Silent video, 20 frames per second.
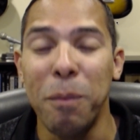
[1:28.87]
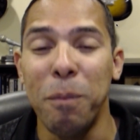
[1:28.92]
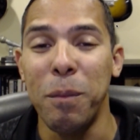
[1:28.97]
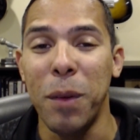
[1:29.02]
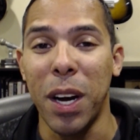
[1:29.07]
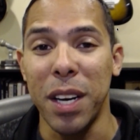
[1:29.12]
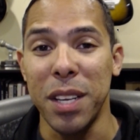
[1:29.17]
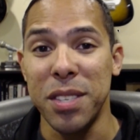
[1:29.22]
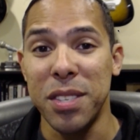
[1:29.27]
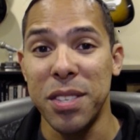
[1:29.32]

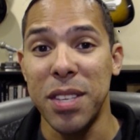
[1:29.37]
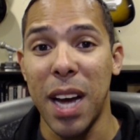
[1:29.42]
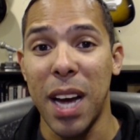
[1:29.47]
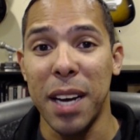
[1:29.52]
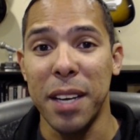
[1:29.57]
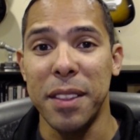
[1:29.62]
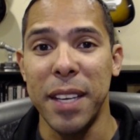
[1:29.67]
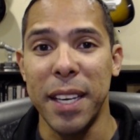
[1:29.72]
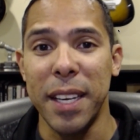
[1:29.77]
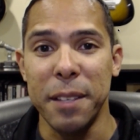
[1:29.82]

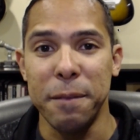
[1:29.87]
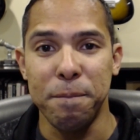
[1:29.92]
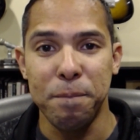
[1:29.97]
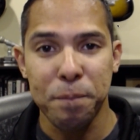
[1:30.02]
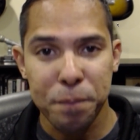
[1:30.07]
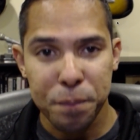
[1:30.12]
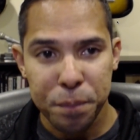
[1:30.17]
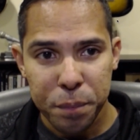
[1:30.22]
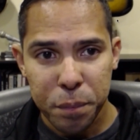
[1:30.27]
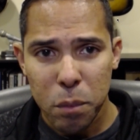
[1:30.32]
stock that
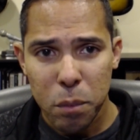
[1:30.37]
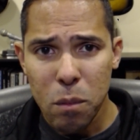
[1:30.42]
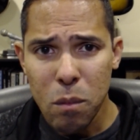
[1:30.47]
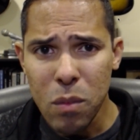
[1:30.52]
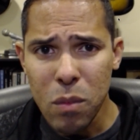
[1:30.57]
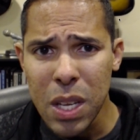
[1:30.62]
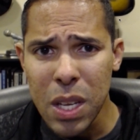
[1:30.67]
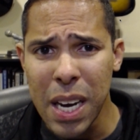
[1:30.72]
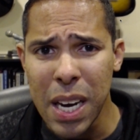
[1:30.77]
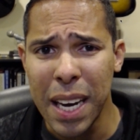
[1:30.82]

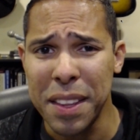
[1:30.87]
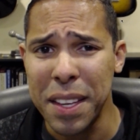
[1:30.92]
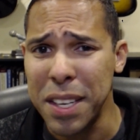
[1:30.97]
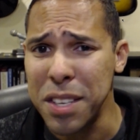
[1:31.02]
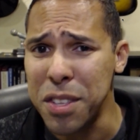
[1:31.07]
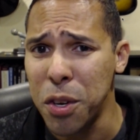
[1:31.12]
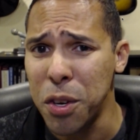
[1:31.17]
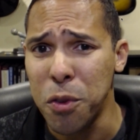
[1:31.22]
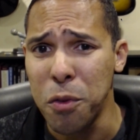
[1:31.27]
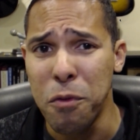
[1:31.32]
I think is
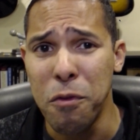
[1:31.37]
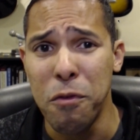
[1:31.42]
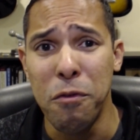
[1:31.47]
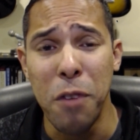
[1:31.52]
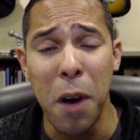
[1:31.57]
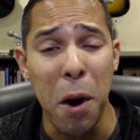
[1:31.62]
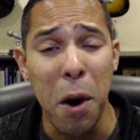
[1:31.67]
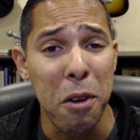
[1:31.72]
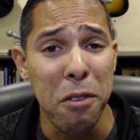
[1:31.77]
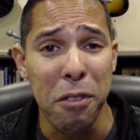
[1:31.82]
going to do
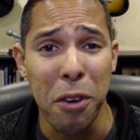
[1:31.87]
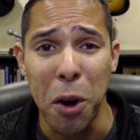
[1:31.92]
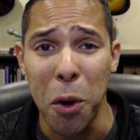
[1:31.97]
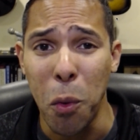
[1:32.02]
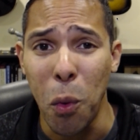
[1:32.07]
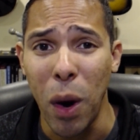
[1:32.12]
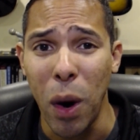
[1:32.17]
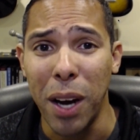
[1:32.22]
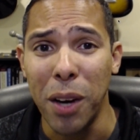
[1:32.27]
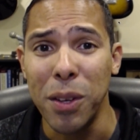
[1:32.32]
very, very
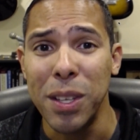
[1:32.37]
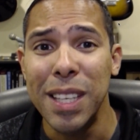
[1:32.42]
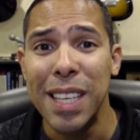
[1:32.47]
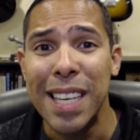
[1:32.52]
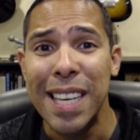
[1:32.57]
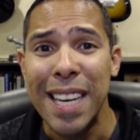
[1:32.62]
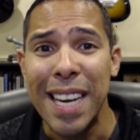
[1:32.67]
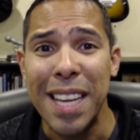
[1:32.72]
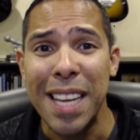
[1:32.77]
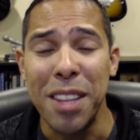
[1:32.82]
well
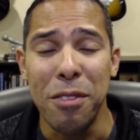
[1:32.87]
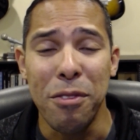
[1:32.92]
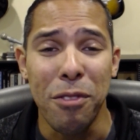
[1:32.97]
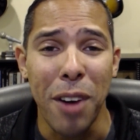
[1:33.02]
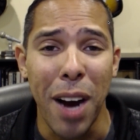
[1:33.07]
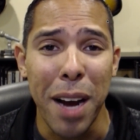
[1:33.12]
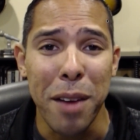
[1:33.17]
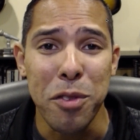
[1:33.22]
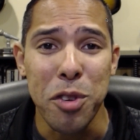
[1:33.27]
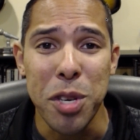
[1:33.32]
in the
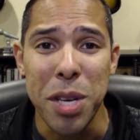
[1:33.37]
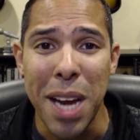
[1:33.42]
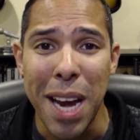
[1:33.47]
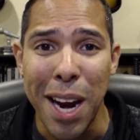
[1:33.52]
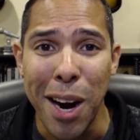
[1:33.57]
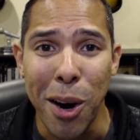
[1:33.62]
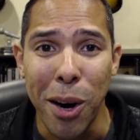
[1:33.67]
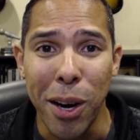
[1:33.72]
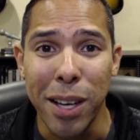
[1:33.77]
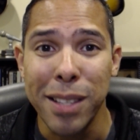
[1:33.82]
5G
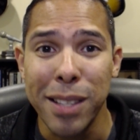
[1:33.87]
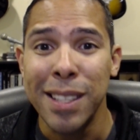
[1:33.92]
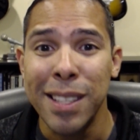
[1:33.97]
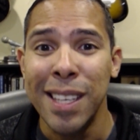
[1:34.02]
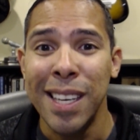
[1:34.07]
era.